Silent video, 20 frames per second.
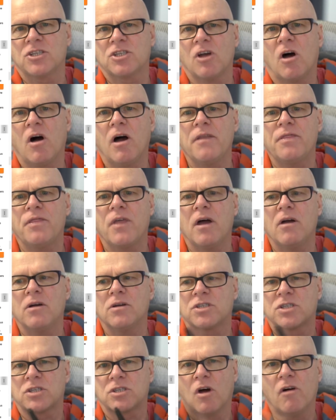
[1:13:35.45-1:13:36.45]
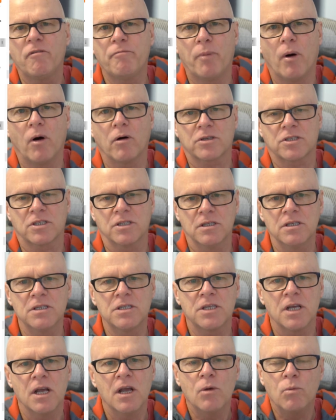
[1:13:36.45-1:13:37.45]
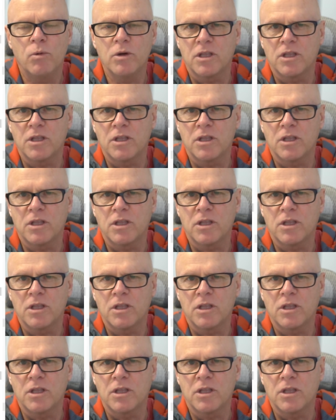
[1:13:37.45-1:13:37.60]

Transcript: inside those soft boxes